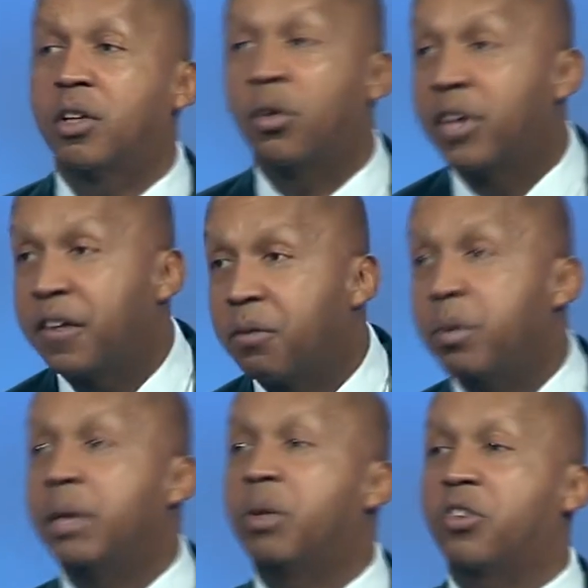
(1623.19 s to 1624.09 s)
On day
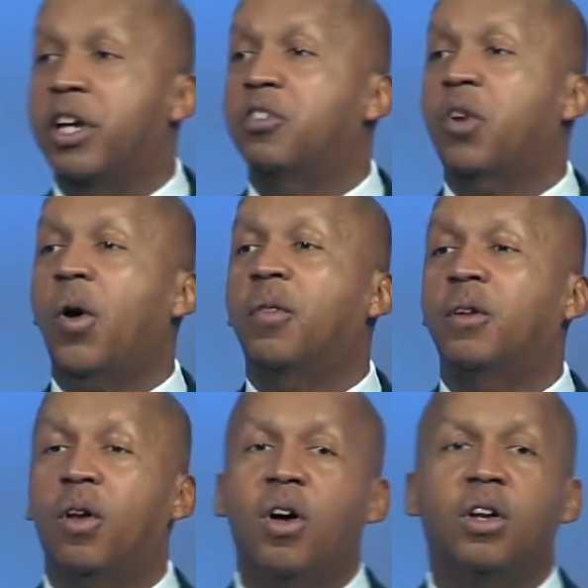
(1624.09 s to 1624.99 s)
three, we changed all
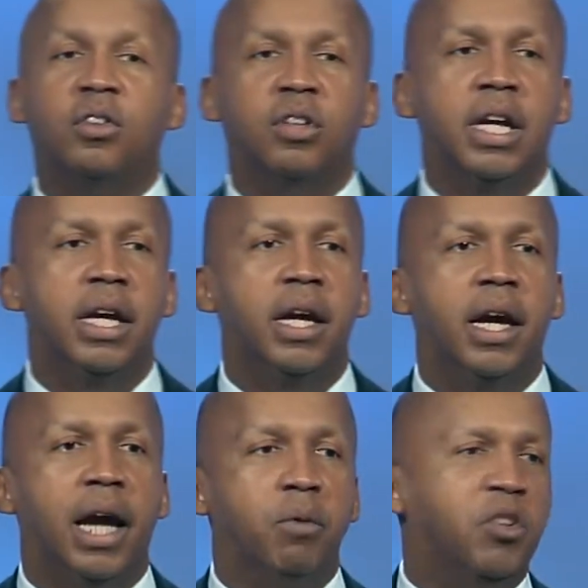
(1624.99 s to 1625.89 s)
the laws.
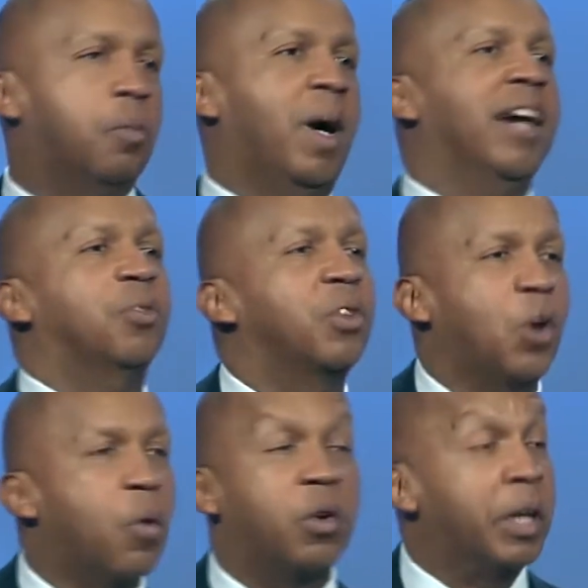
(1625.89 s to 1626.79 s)
And racial bias was
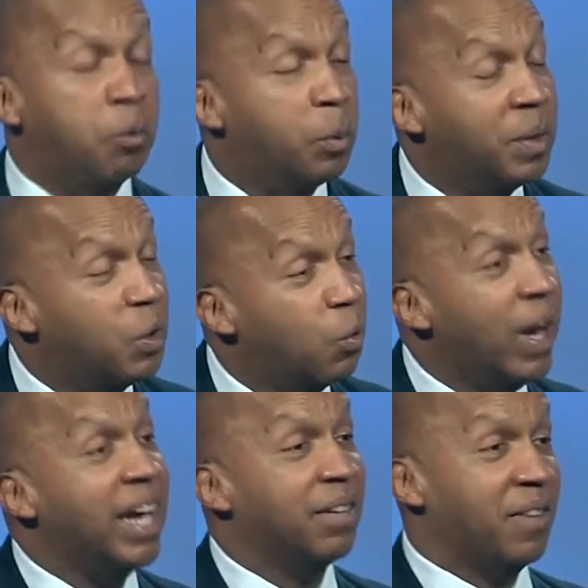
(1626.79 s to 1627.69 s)
over, and it would be
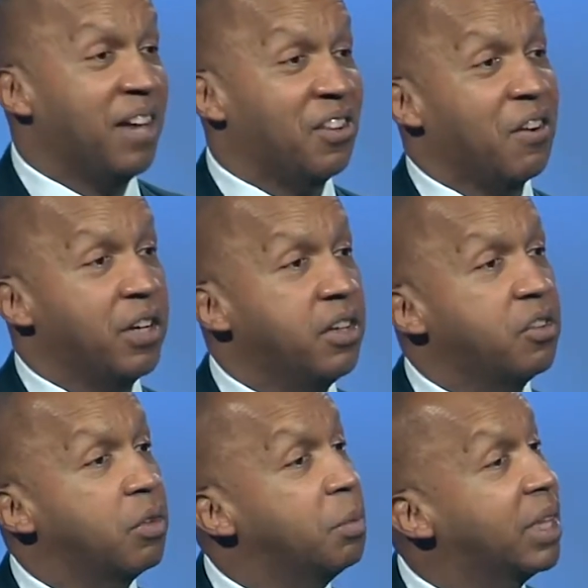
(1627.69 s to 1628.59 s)
great if that's our
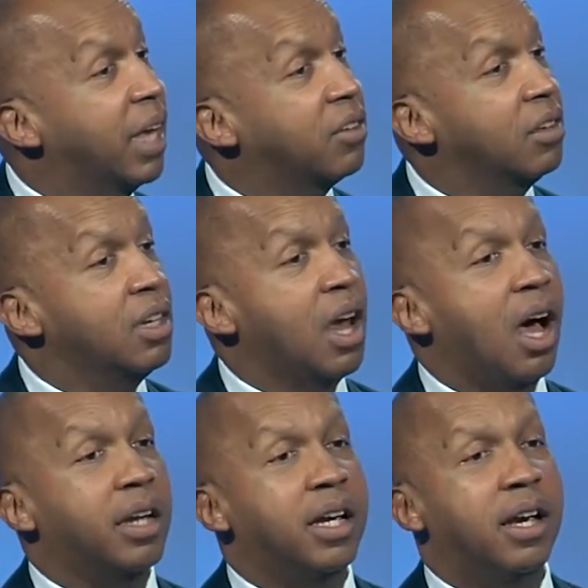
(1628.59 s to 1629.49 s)
history, but that's
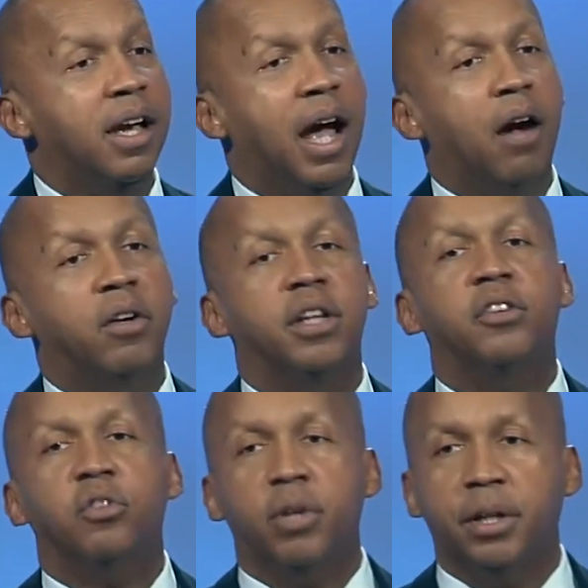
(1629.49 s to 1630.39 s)
not our
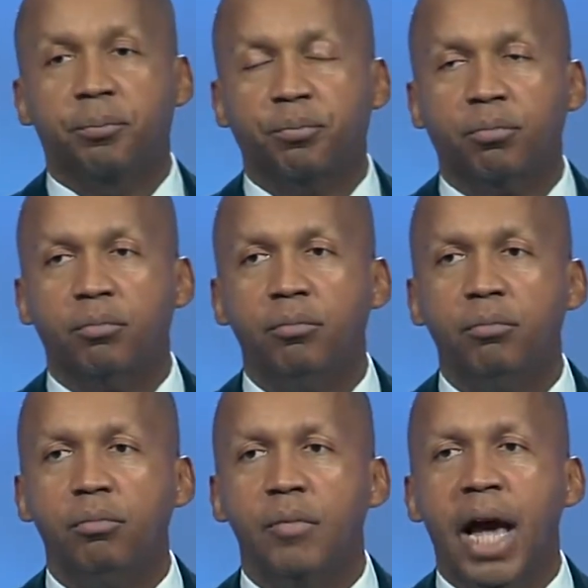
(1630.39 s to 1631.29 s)
history.
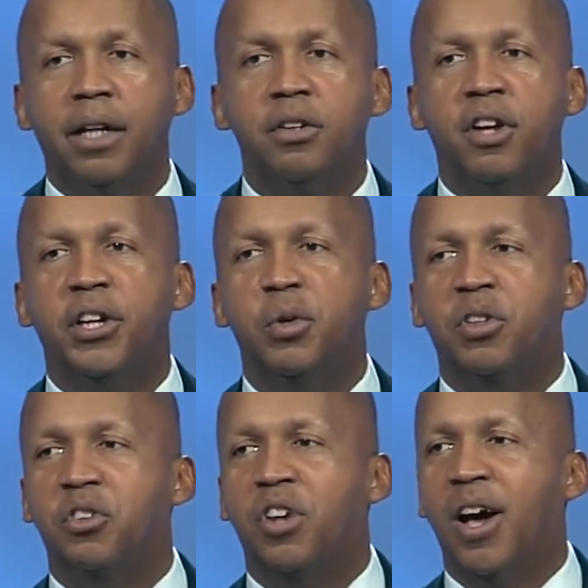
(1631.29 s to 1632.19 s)
I can tell you
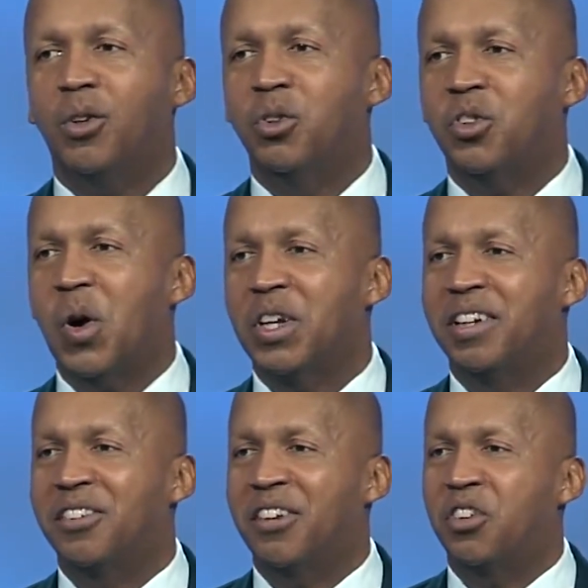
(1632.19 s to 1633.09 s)
as a child who started
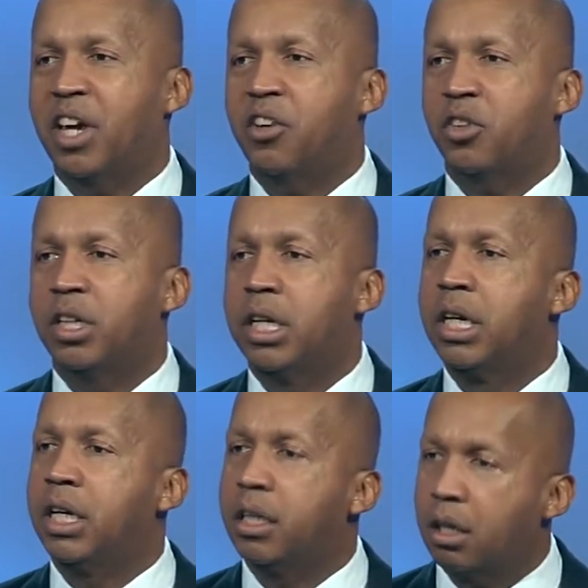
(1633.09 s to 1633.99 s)
his education
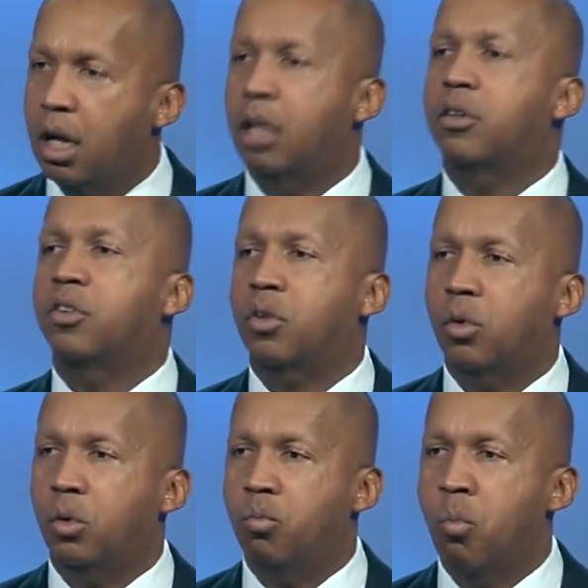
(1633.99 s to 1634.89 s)
in a colored school,